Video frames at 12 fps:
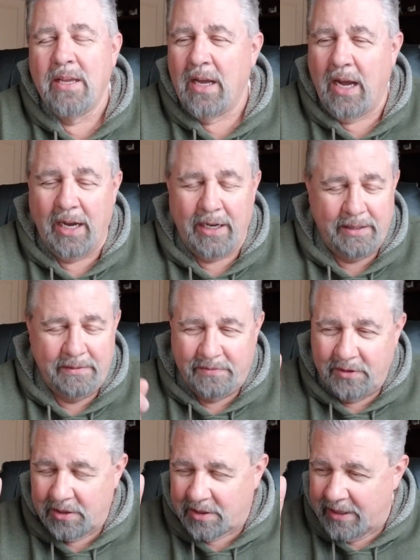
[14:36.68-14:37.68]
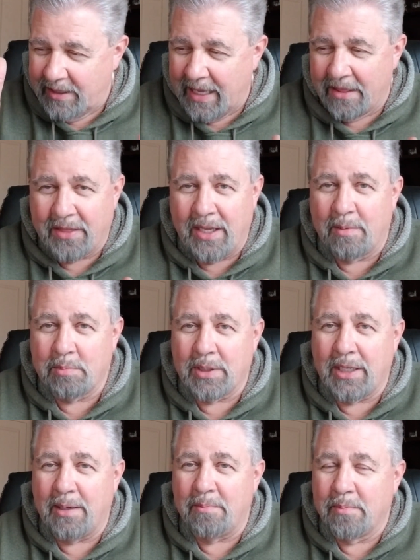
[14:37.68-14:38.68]
if you see that thumbs
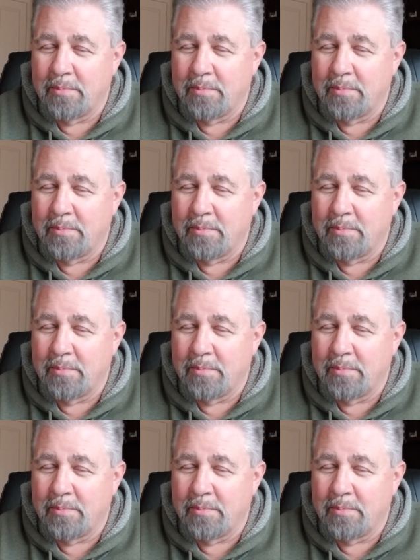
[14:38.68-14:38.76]
up,